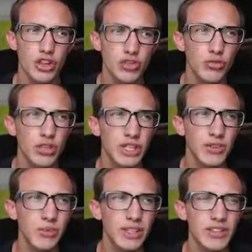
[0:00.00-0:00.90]

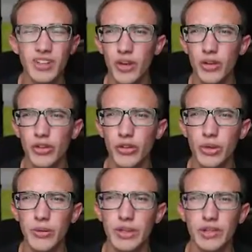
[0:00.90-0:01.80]
3 weeks ago, either
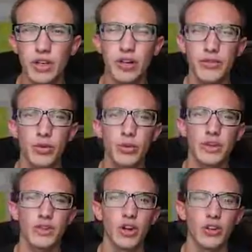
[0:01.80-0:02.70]
3 weeks ago or 4
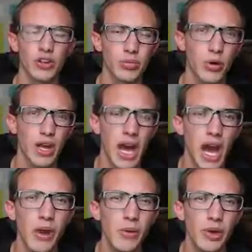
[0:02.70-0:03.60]
weeks ago at this point,
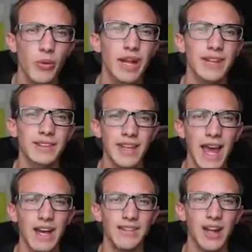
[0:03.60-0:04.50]
I went away to
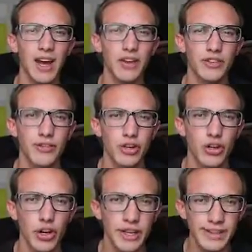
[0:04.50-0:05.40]
Zach's house
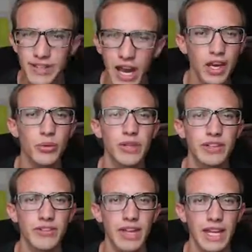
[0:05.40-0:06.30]
for an entire
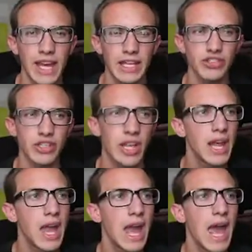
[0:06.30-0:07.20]
week's vacation.
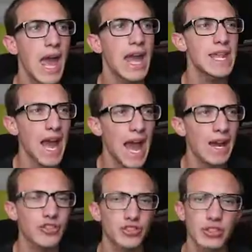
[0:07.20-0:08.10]
And
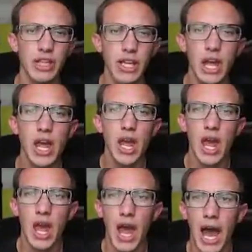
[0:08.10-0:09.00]
actually,
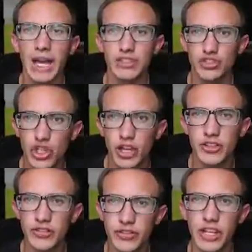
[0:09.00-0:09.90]
I
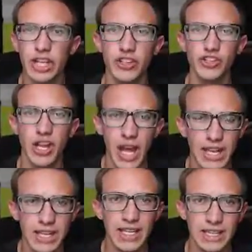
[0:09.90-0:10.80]
just finished
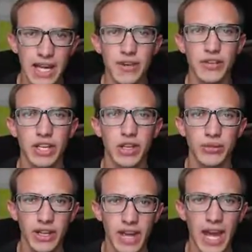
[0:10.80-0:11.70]
editing that
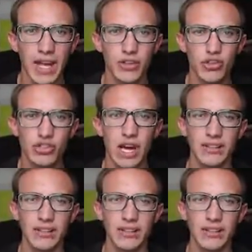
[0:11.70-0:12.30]
video today. I told you